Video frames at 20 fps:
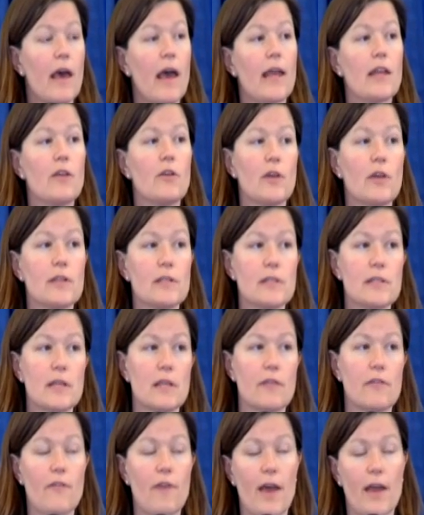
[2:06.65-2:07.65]
and you can see
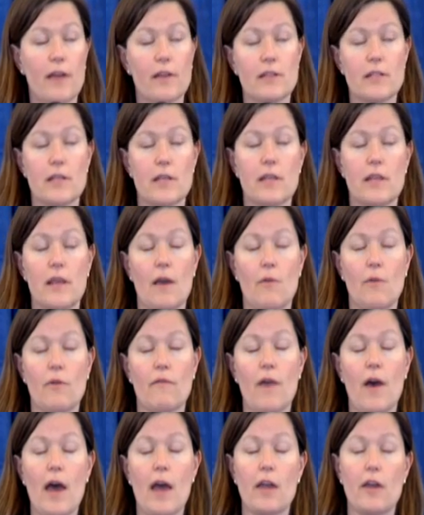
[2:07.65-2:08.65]
the faculty that
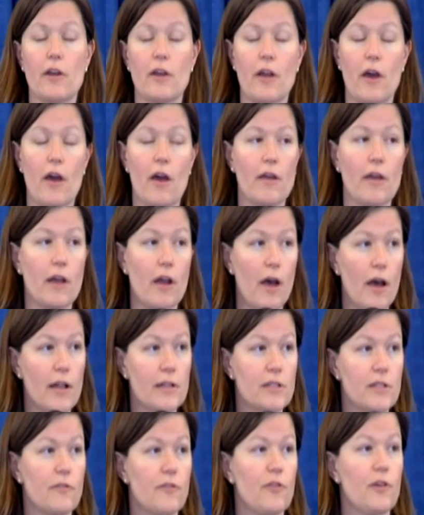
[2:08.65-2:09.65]
we've hired are in all
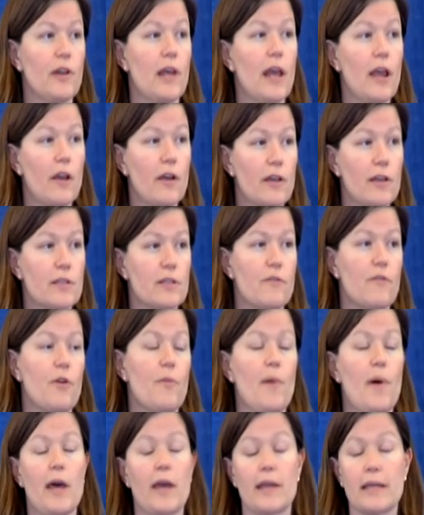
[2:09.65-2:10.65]
different areas of
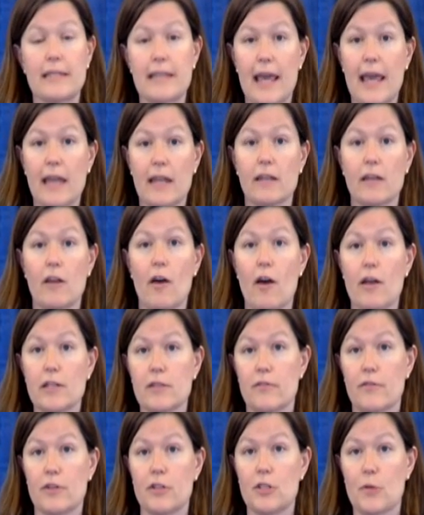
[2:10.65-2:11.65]
robotics and in all
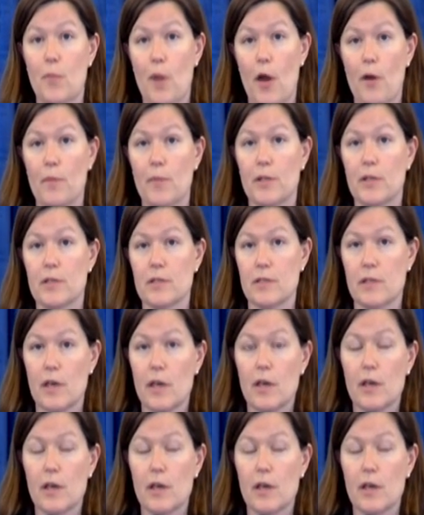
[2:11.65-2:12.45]
different departments.